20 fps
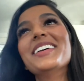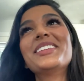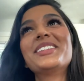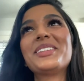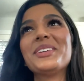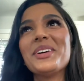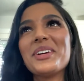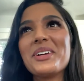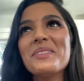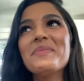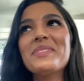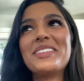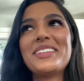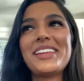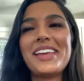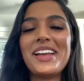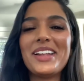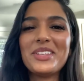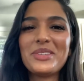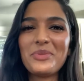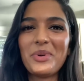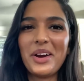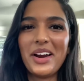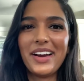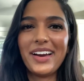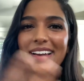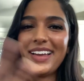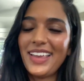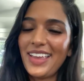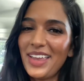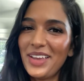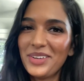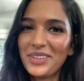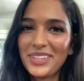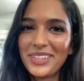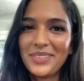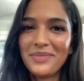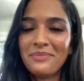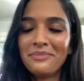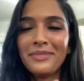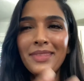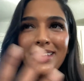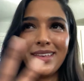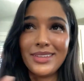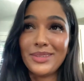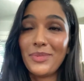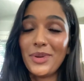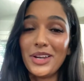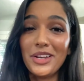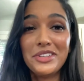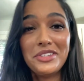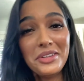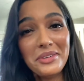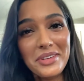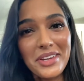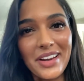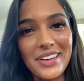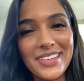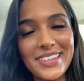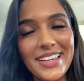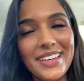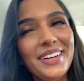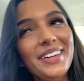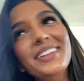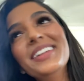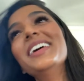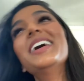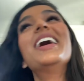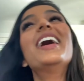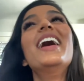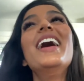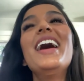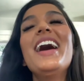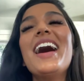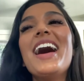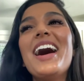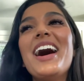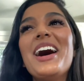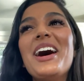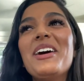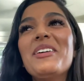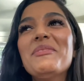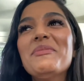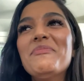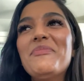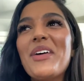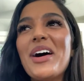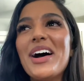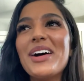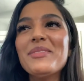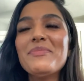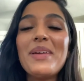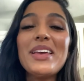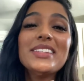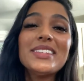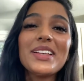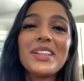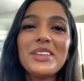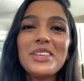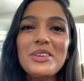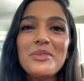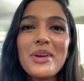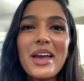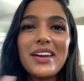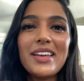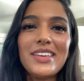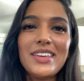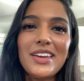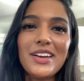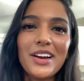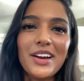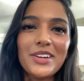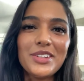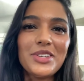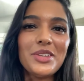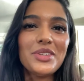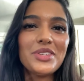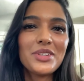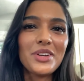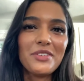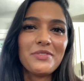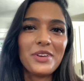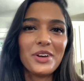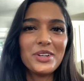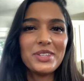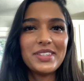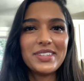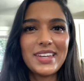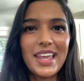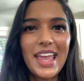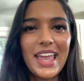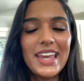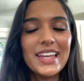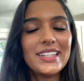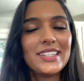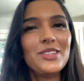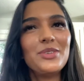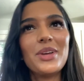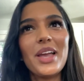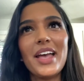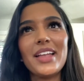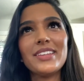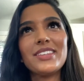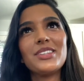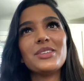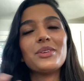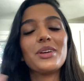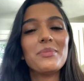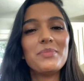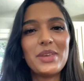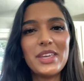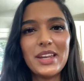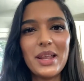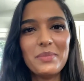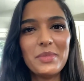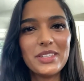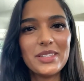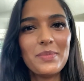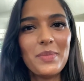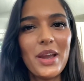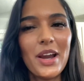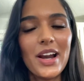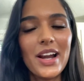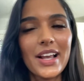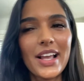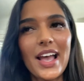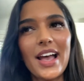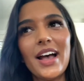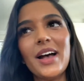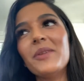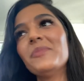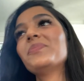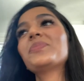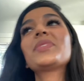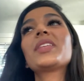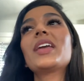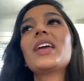circumstance where it has been a two-year deal. Um, but basically you get a year to serve your state, you get to compete at Miss America,